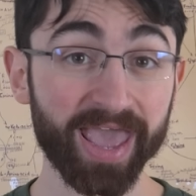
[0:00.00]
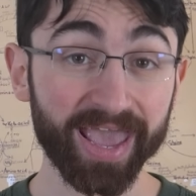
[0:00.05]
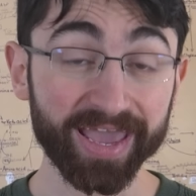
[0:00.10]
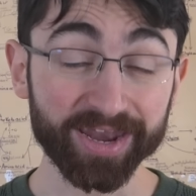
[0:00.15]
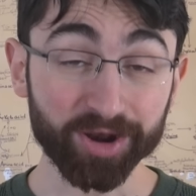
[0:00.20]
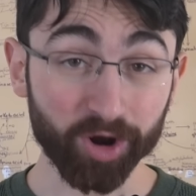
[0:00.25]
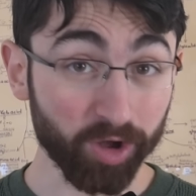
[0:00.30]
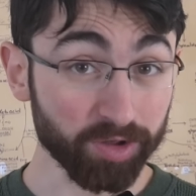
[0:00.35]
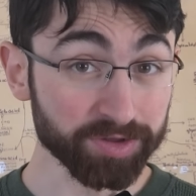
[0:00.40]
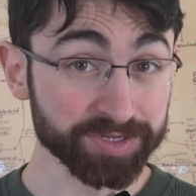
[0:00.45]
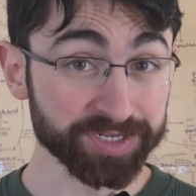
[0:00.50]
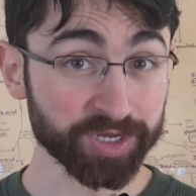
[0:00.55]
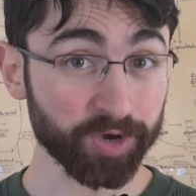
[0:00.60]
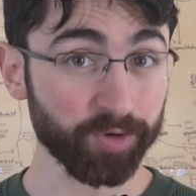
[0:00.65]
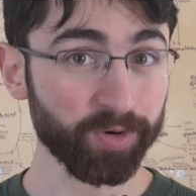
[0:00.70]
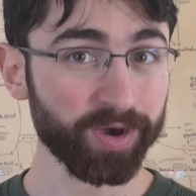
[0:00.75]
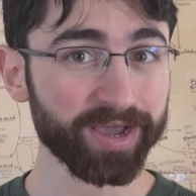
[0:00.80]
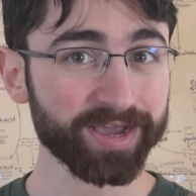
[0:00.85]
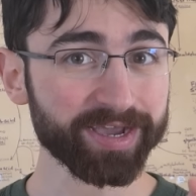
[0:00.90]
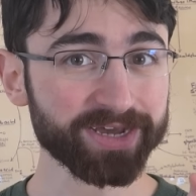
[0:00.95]
And
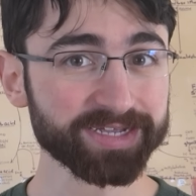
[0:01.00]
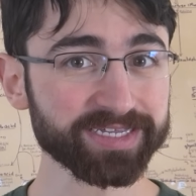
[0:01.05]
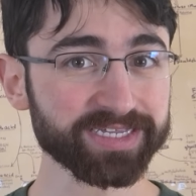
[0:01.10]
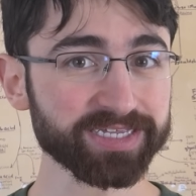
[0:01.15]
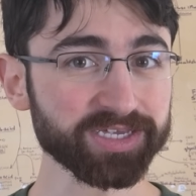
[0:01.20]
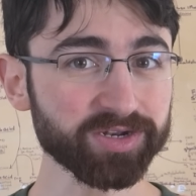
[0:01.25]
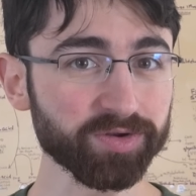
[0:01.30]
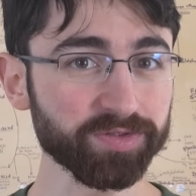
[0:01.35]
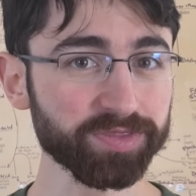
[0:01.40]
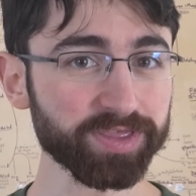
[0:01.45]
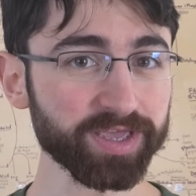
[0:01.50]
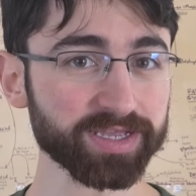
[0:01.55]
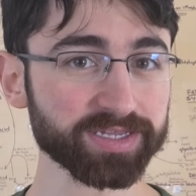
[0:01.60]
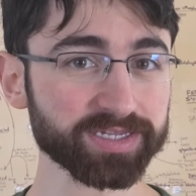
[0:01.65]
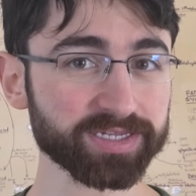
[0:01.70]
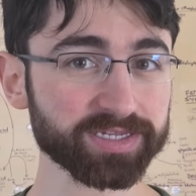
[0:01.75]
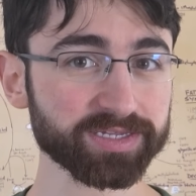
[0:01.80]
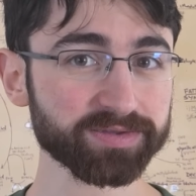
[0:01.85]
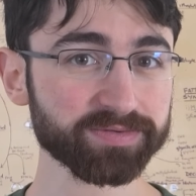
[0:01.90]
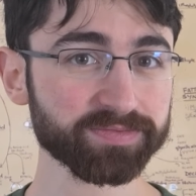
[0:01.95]
also, consider
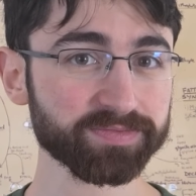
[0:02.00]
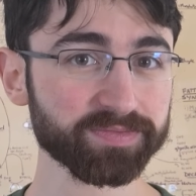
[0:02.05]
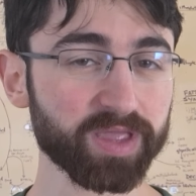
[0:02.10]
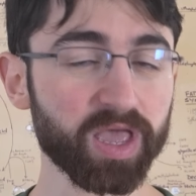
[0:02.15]
this.